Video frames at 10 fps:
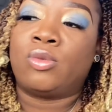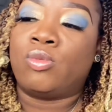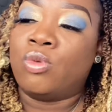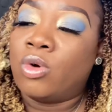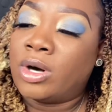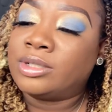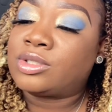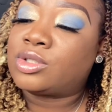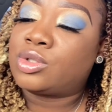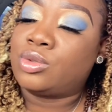
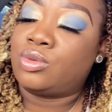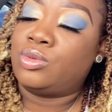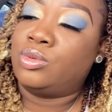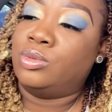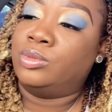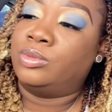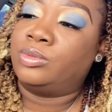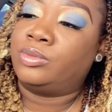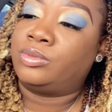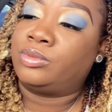wants to
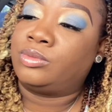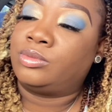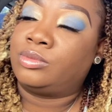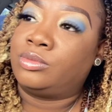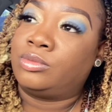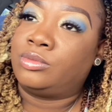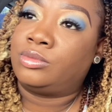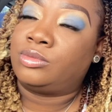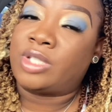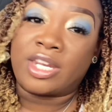
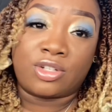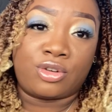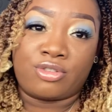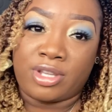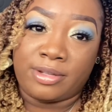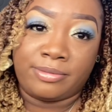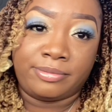get a degree,